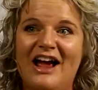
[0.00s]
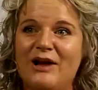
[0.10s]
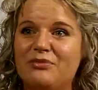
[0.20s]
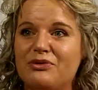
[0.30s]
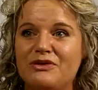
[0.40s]

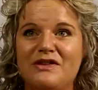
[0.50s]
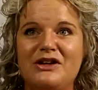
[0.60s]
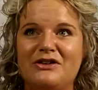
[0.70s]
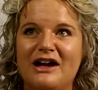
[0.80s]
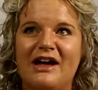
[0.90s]
and prove that
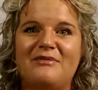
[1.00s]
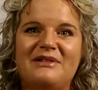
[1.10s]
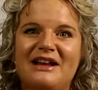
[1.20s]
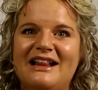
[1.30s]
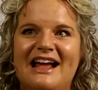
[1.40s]
you're a
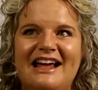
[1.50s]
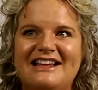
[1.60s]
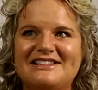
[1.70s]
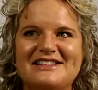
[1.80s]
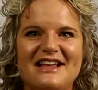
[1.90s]
company that
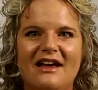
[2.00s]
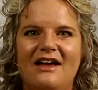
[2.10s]
is,